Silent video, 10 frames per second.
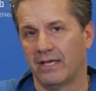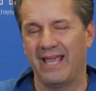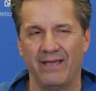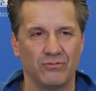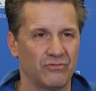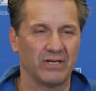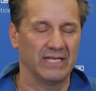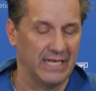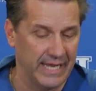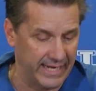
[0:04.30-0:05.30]
Game's
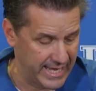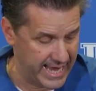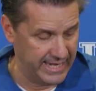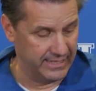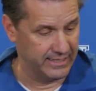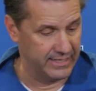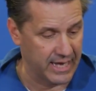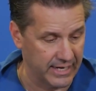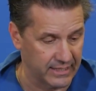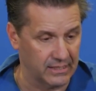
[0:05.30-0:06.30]
really late. I hate it at
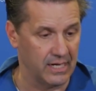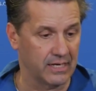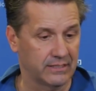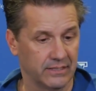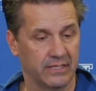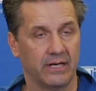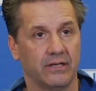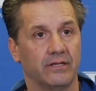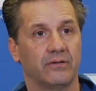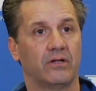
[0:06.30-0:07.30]
9 o'clock. You got
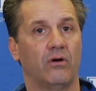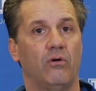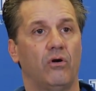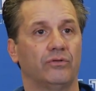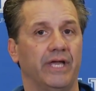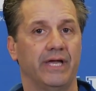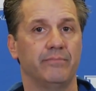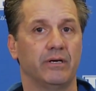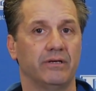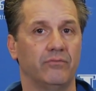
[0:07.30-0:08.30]
to go all day,
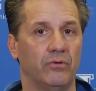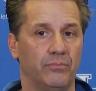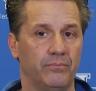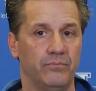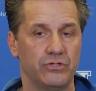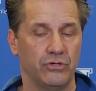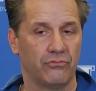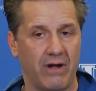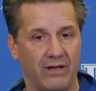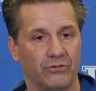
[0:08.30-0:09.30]
but we'll
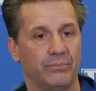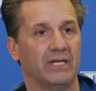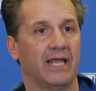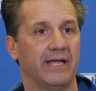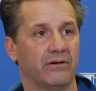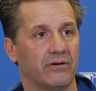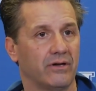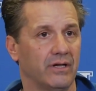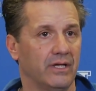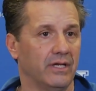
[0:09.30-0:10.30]
shoot around a bit later.
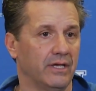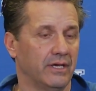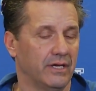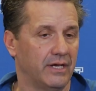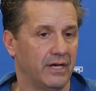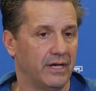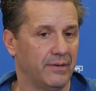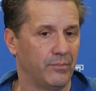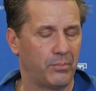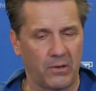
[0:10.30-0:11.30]

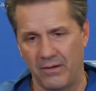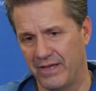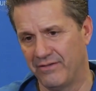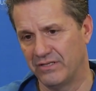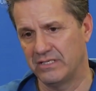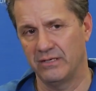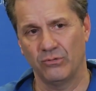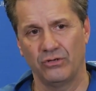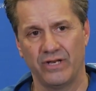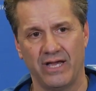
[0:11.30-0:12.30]
We'll probably have the
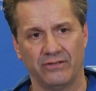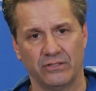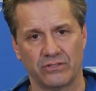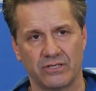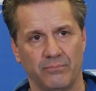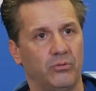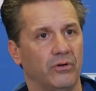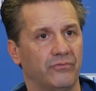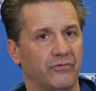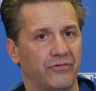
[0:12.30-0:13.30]
team go down there at some
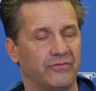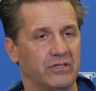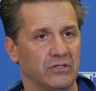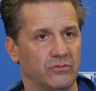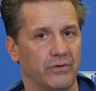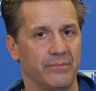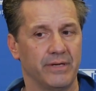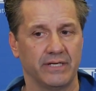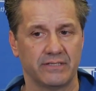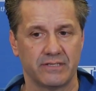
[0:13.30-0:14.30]
point for 15, 20
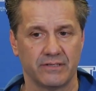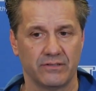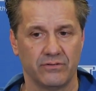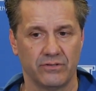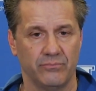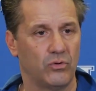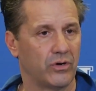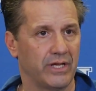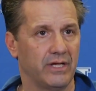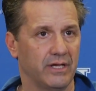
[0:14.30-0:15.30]
minutes during the
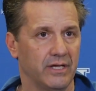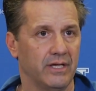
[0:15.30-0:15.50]
morning,